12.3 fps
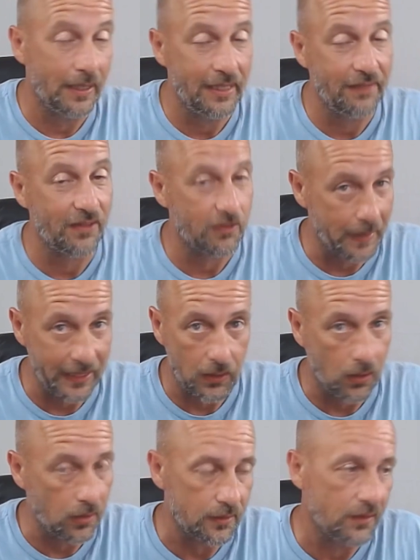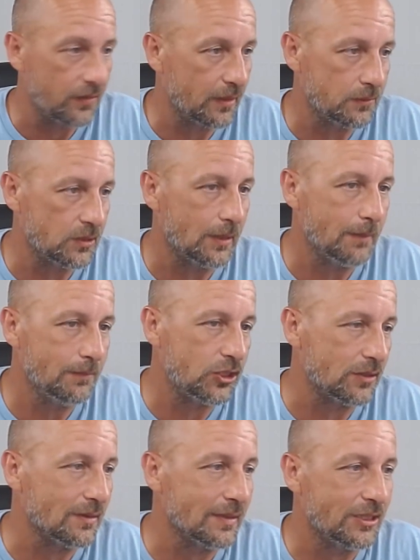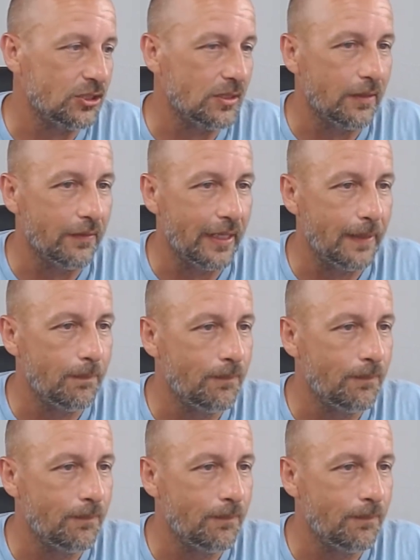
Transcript: I give everybody a heart and a thumbs up, just to let you know that.